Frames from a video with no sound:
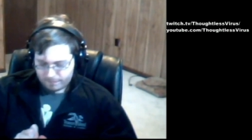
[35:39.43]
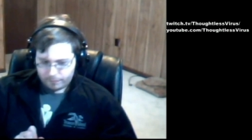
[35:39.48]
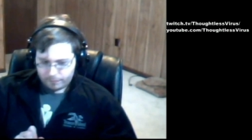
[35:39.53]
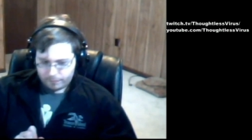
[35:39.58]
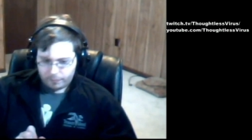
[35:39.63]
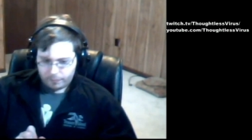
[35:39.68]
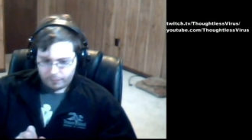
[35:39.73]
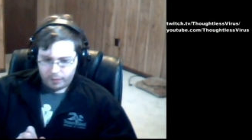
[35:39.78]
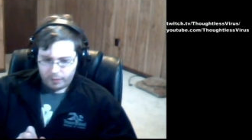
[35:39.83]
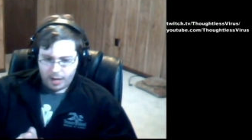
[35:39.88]

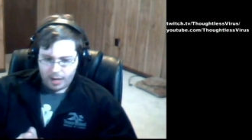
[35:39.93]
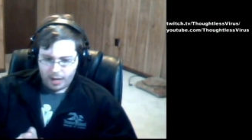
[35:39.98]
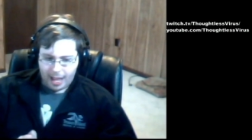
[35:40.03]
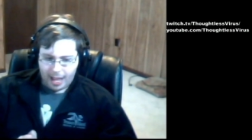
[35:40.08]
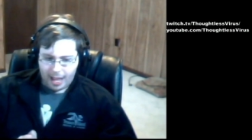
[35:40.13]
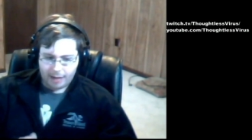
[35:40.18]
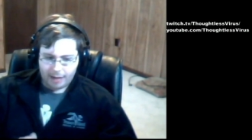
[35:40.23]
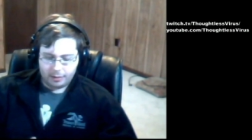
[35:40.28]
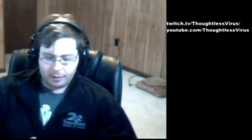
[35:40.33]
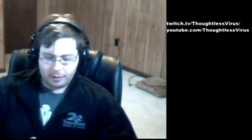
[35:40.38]

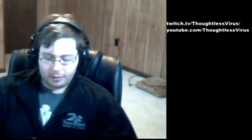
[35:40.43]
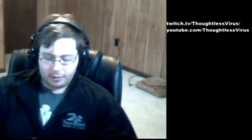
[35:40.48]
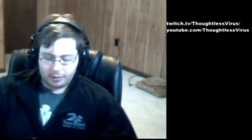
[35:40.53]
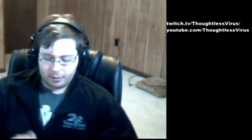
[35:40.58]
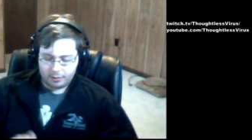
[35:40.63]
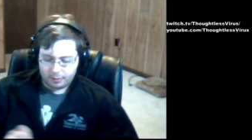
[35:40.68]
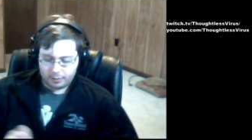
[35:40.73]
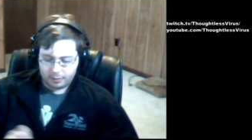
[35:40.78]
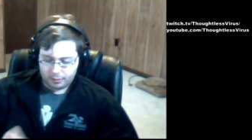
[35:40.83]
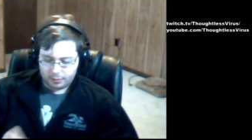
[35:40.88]
Not
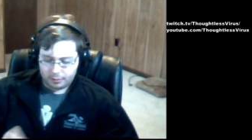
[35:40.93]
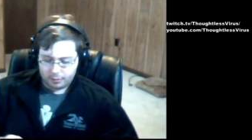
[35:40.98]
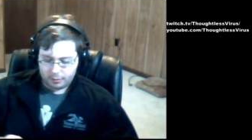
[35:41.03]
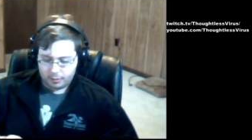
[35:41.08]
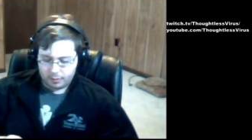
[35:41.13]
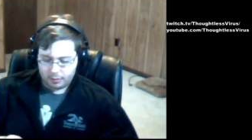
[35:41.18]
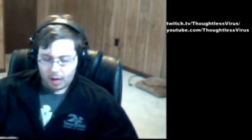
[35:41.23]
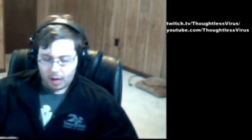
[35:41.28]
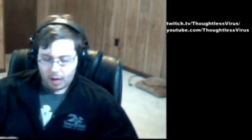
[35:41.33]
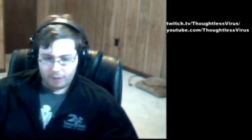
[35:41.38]

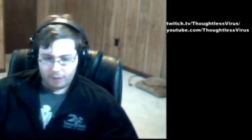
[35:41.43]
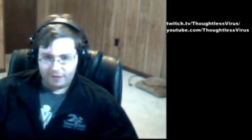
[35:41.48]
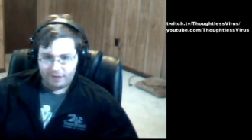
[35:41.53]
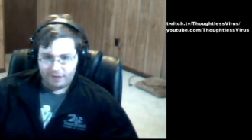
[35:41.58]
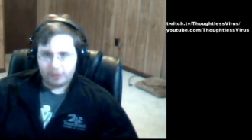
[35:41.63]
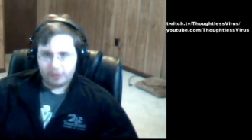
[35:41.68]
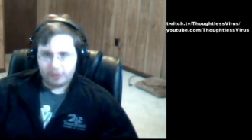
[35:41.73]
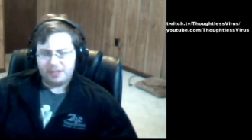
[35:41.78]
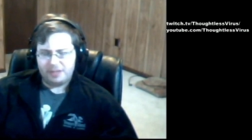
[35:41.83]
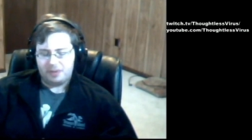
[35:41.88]

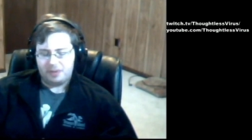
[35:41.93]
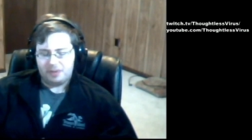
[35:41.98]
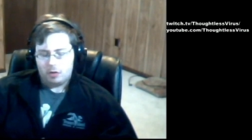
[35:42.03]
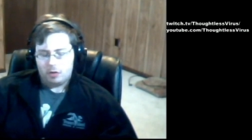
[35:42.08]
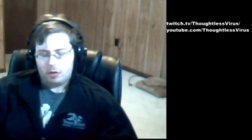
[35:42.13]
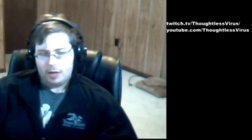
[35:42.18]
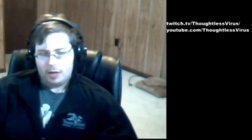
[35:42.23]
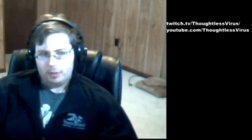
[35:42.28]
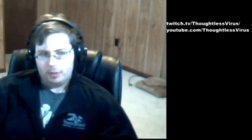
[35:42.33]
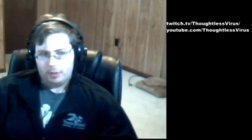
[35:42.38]
unfairly so, I
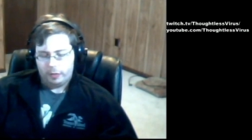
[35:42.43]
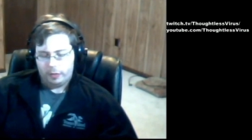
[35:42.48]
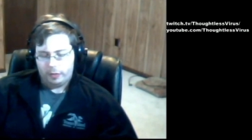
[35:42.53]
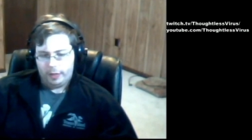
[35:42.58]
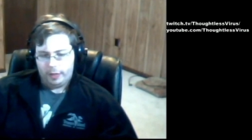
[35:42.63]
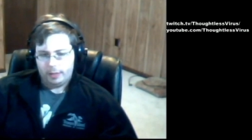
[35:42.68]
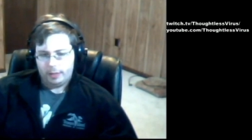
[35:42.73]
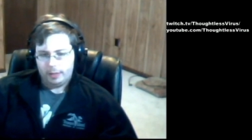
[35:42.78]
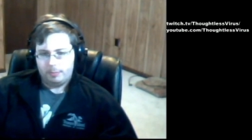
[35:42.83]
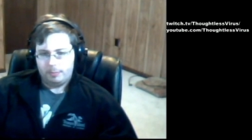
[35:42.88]
don't
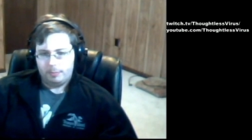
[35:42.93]
think.